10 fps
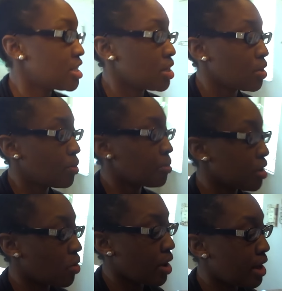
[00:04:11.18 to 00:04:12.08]
so I'm
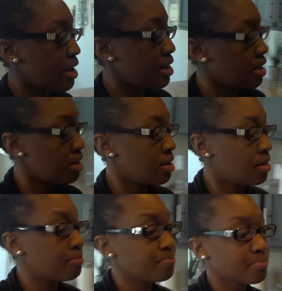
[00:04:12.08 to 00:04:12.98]
gonna go ahead and
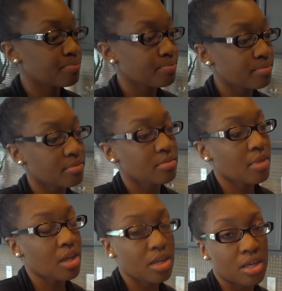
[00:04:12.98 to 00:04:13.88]
um,
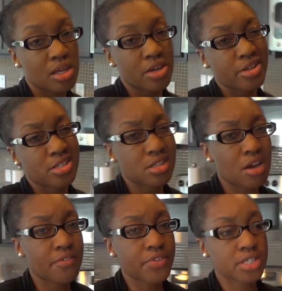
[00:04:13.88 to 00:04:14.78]
get in here and
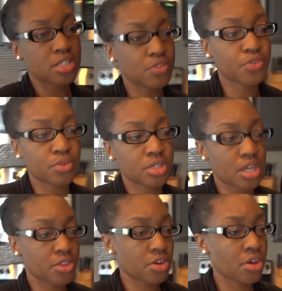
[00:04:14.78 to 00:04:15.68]
start fixing the food
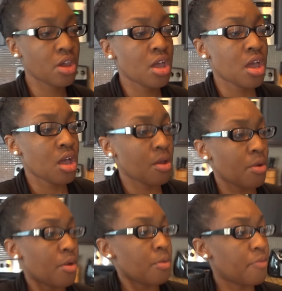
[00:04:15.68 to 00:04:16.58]
together.
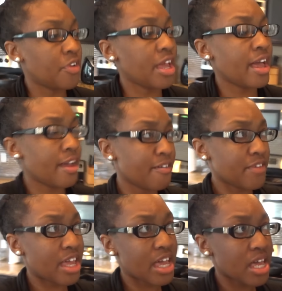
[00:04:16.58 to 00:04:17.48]
I'm gonna
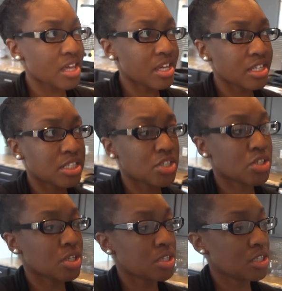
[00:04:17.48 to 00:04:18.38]
have eggs,
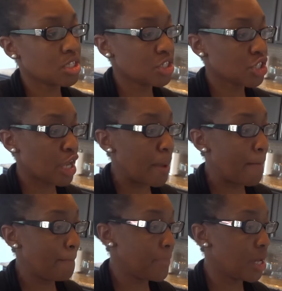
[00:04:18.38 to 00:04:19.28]
sausage, and